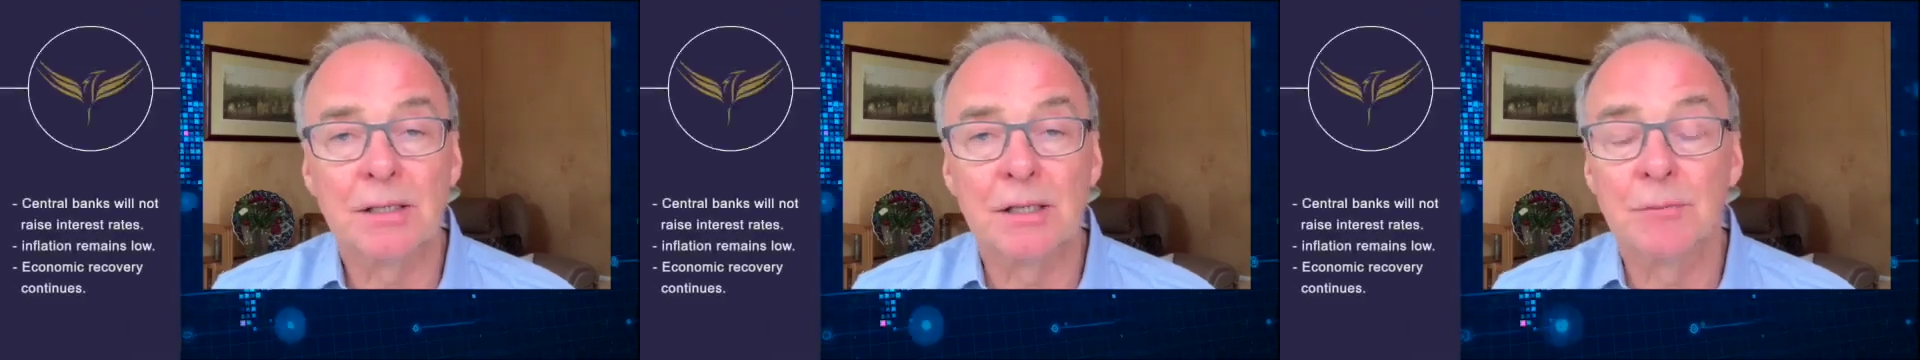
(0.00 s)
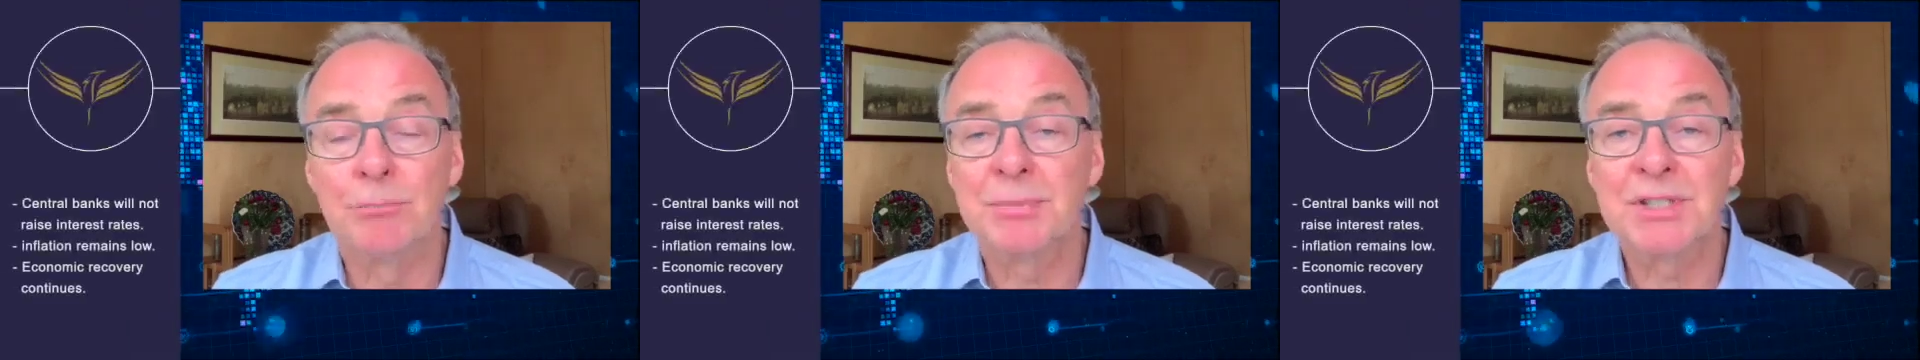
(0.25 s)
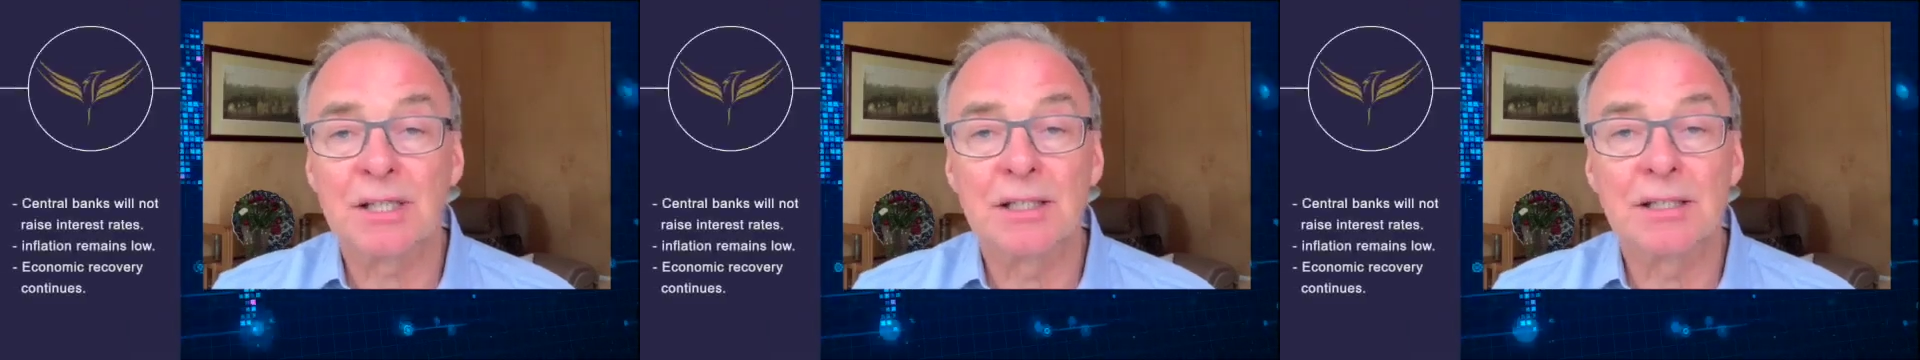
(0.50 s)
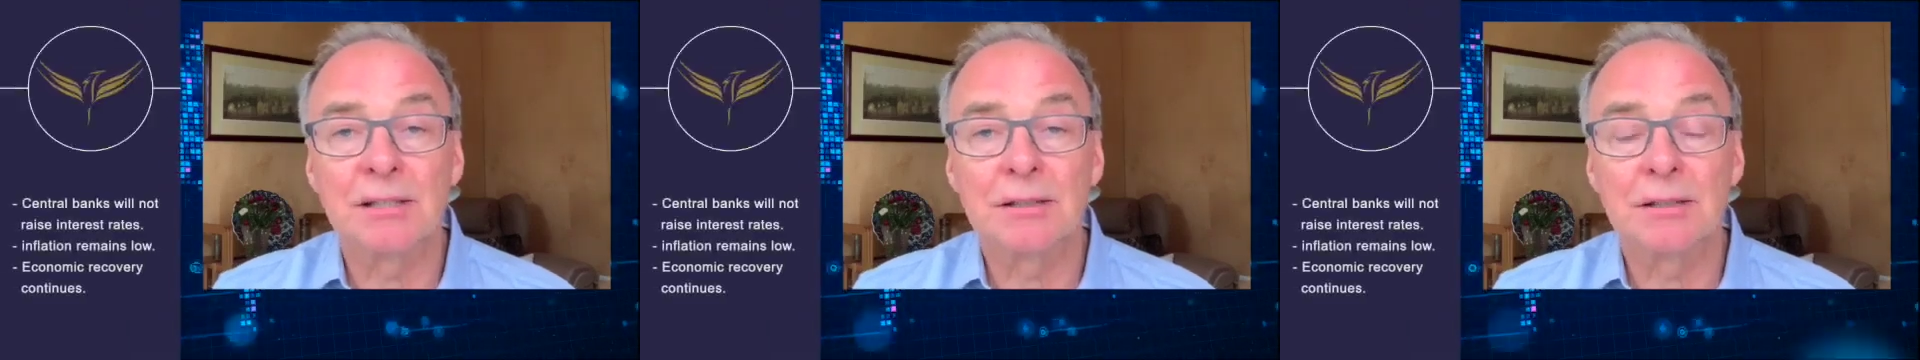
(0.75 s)

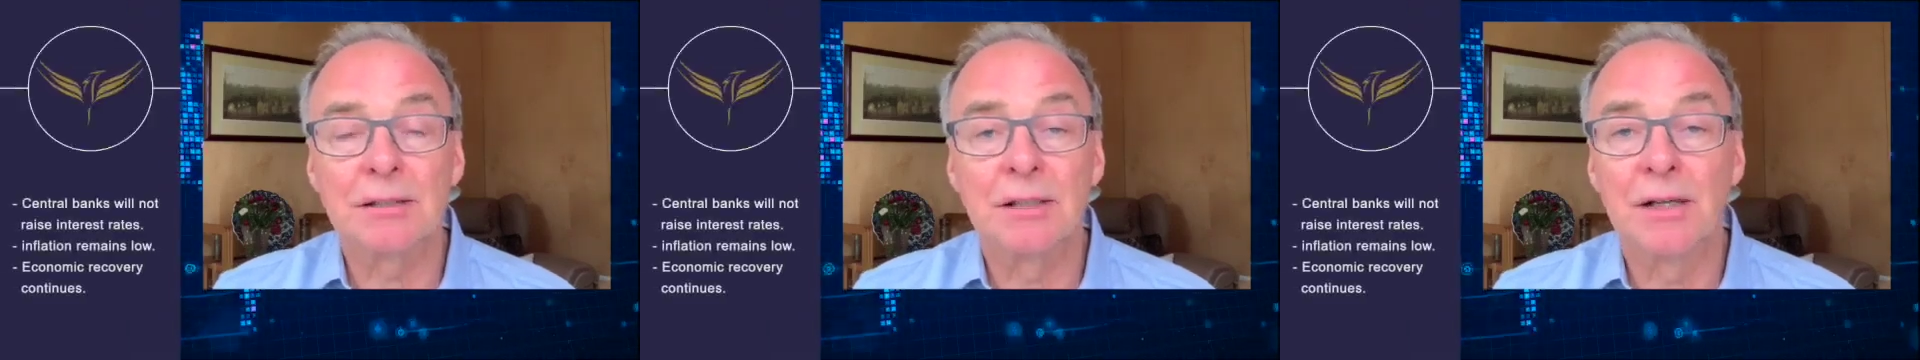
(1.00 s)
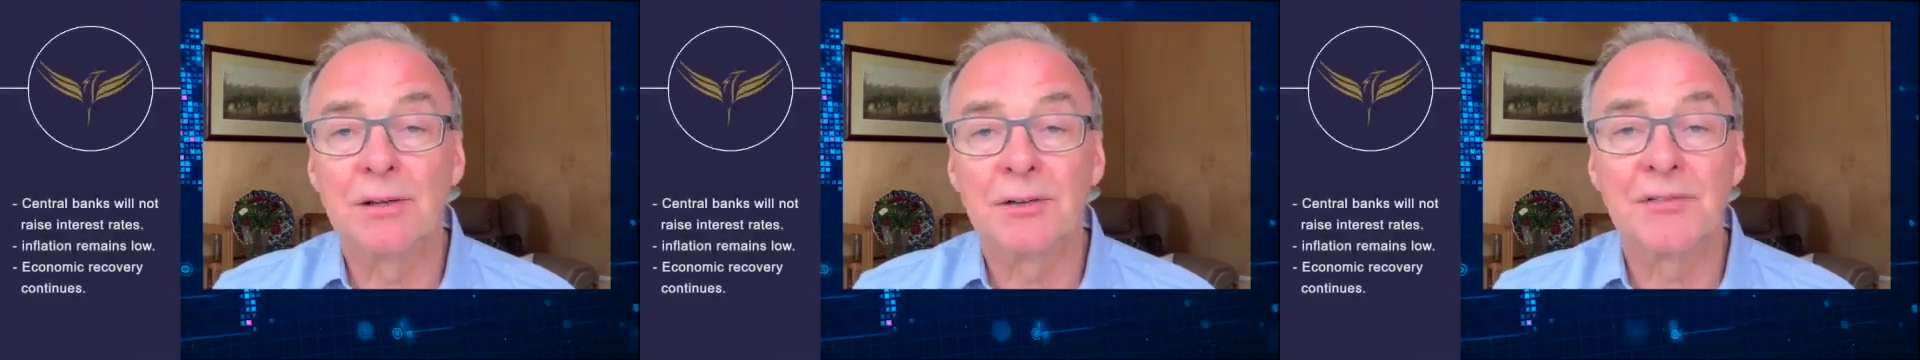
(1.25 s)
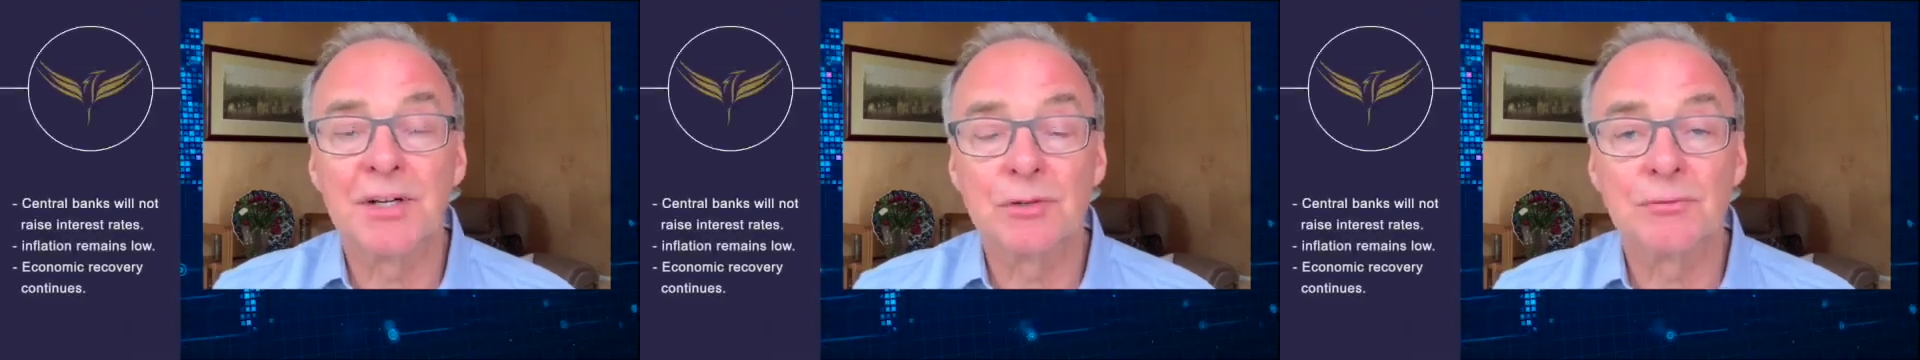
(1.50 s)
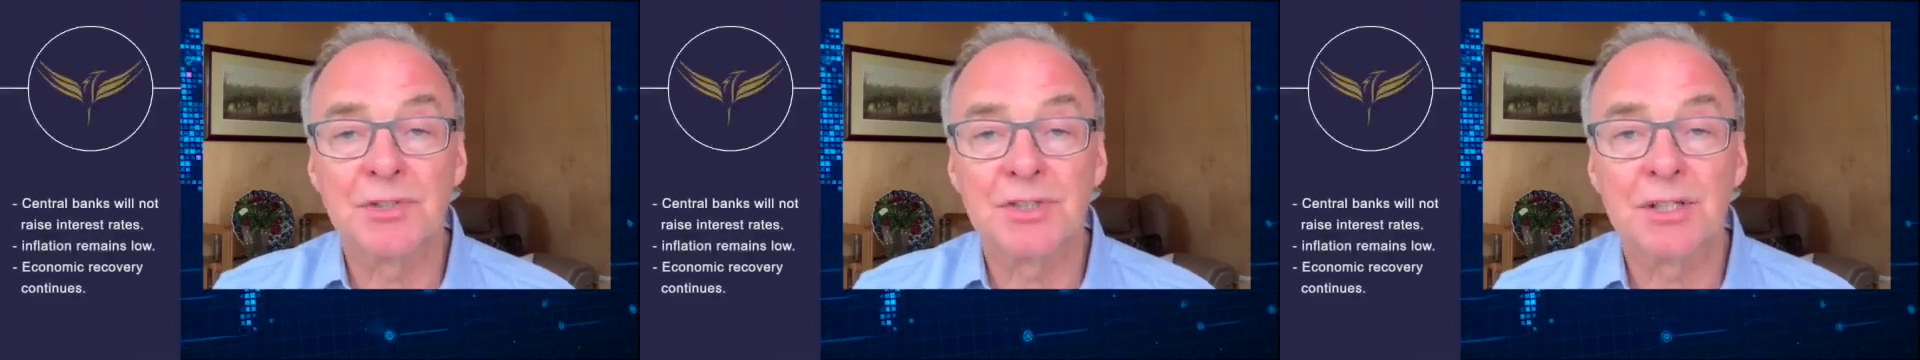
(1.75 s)
particularly the
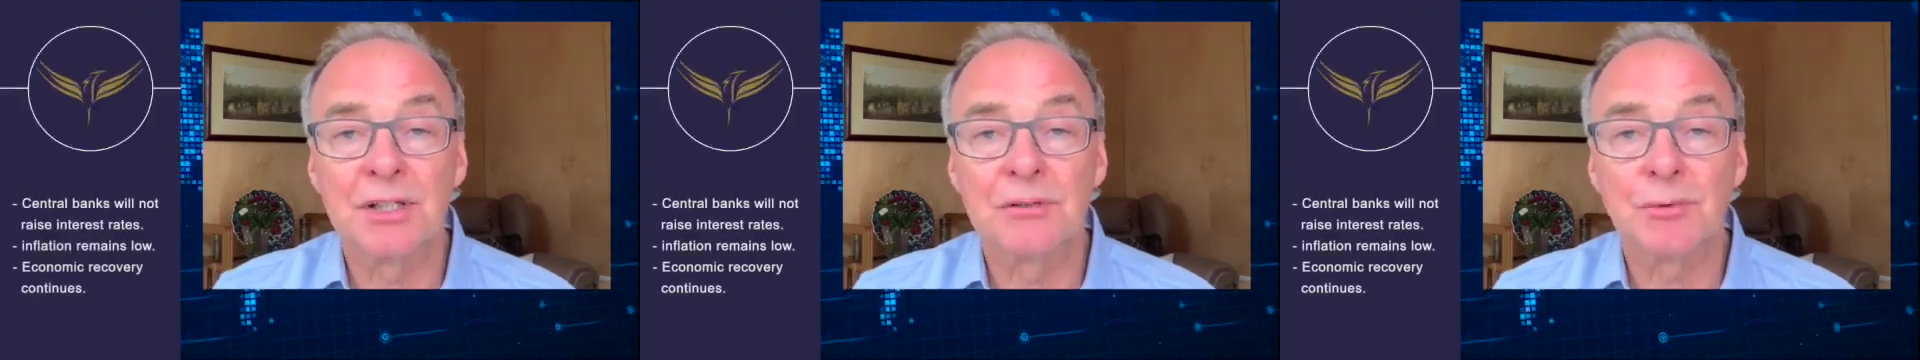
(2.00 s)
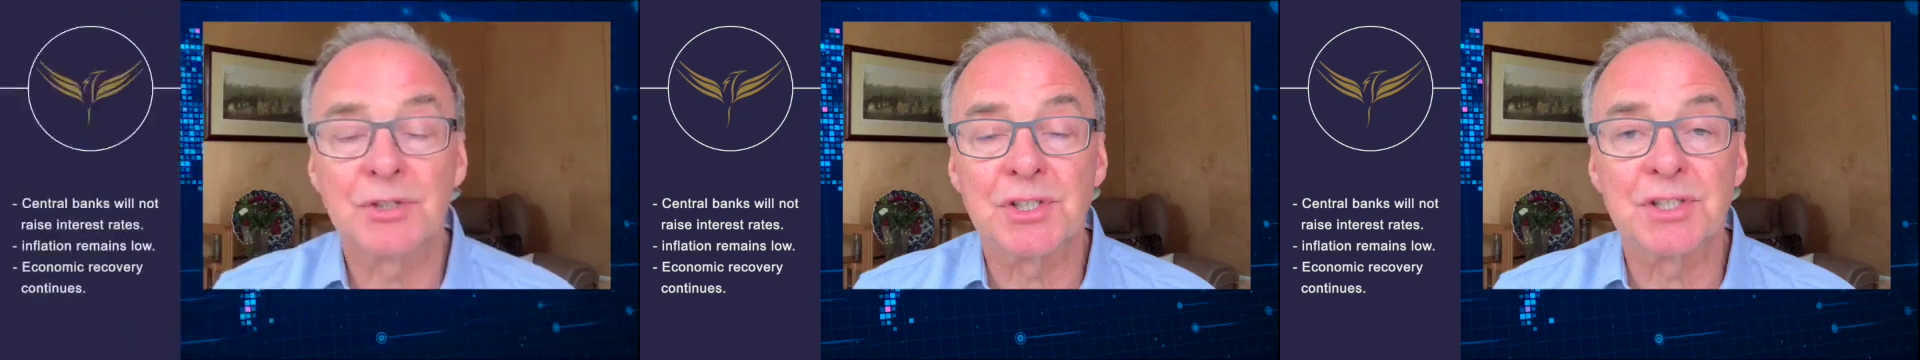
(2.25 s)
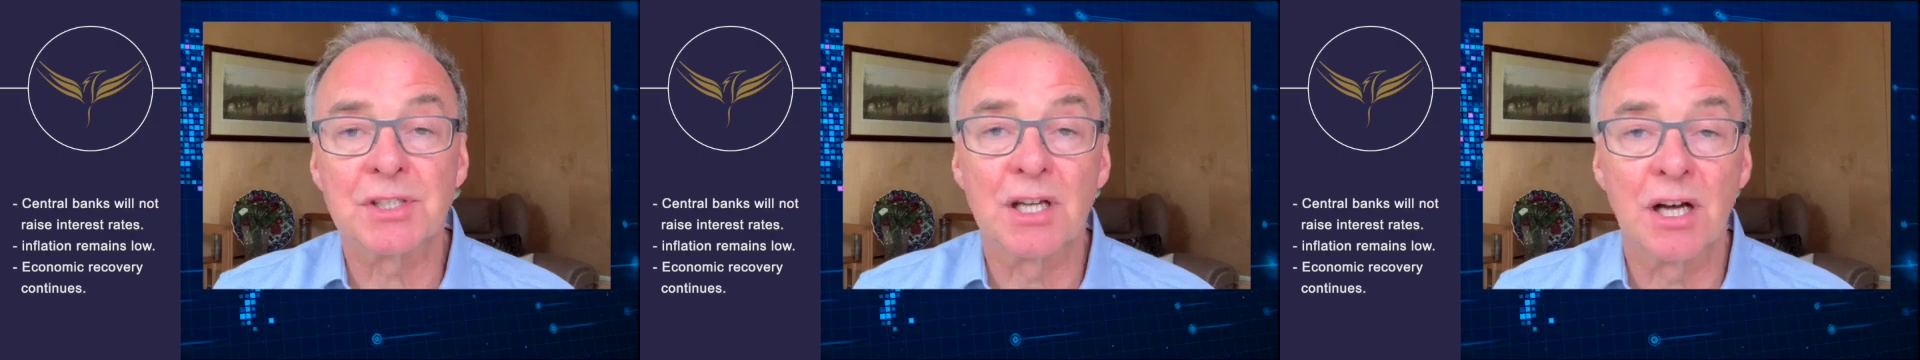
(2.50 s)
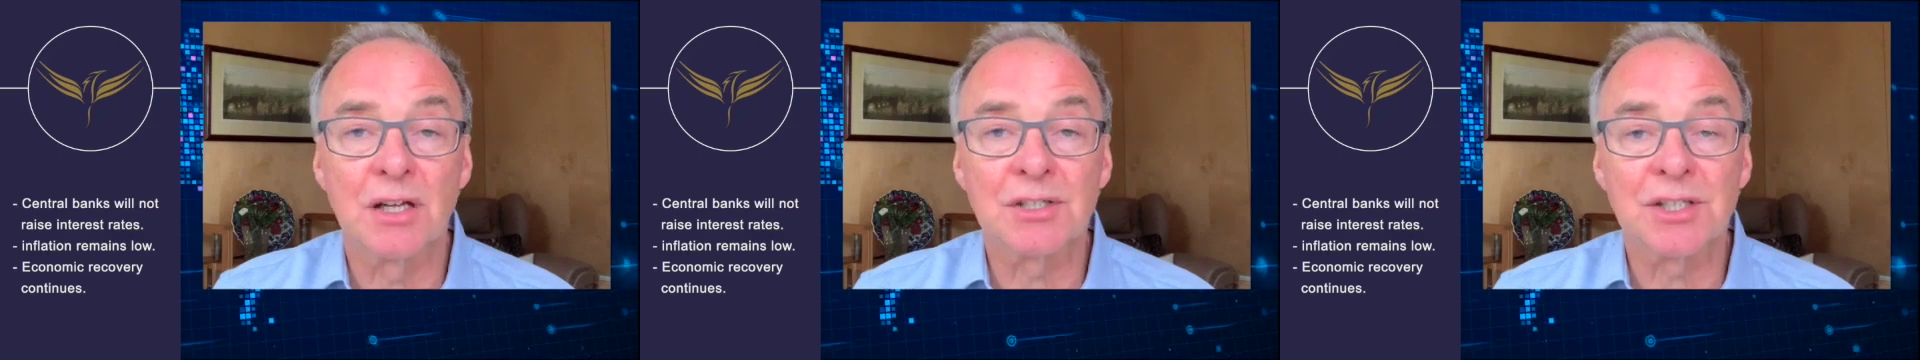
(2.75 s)
Federal Reserve, which is the
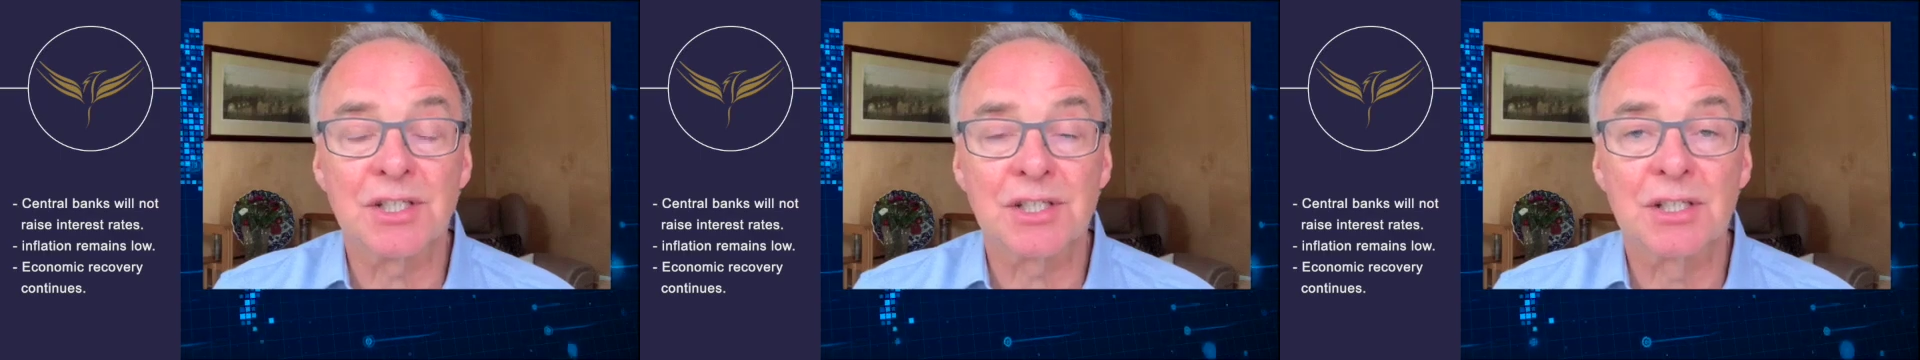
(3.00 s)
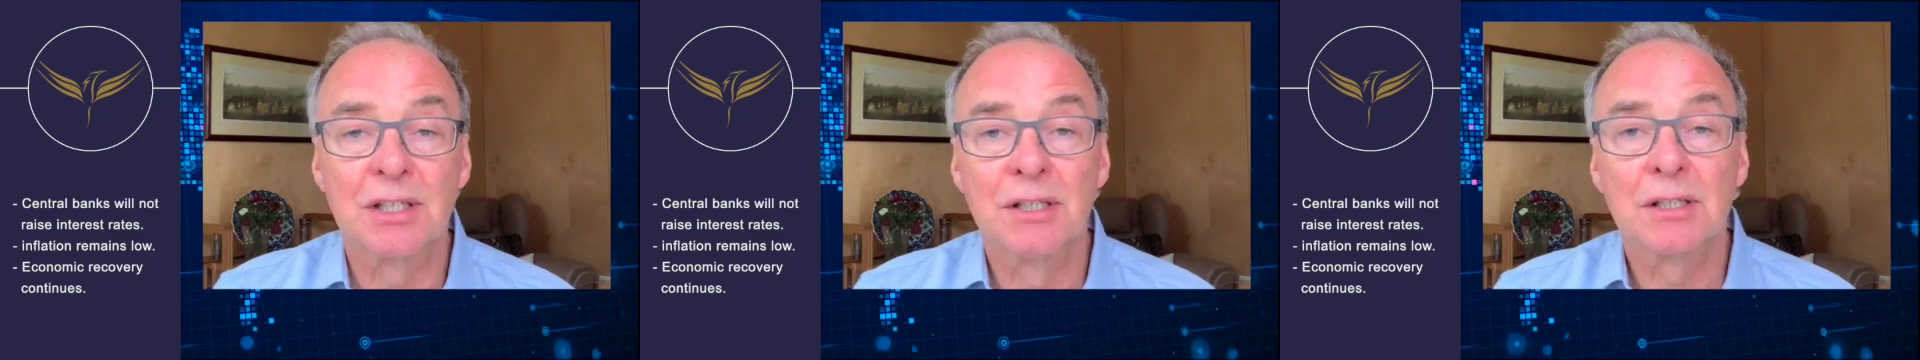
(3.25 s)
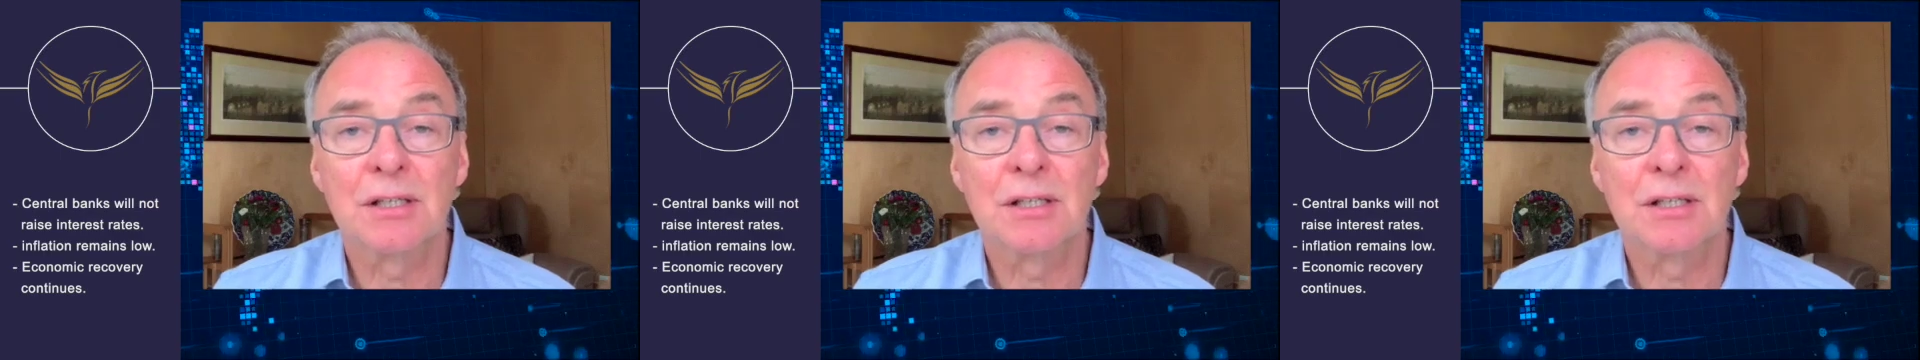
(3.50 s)
largest,